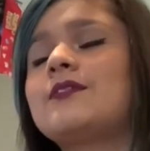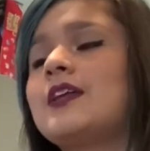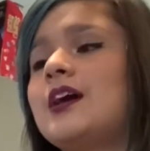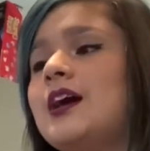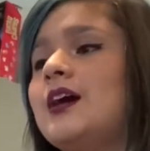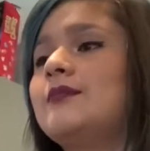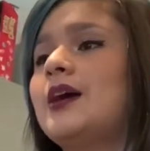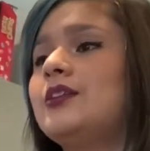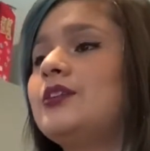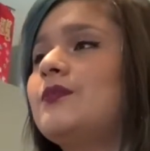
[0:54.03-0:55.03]
and I'm not
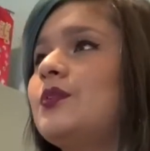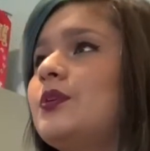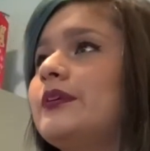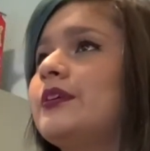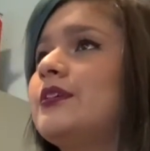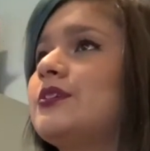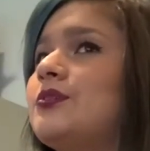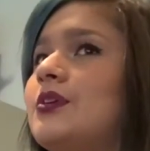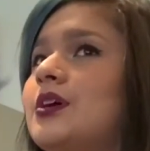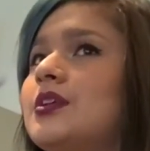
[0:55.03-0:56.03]
looking forward to
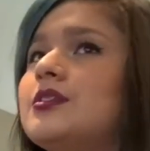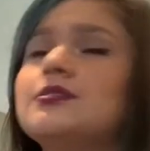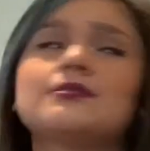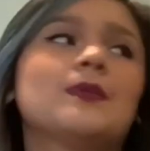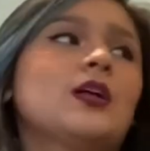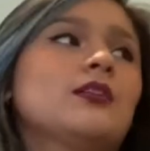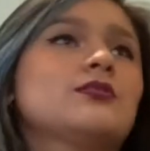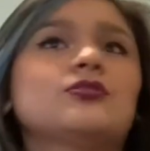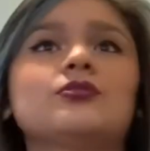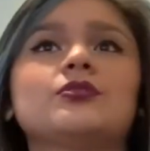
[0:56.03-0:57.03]
all the small children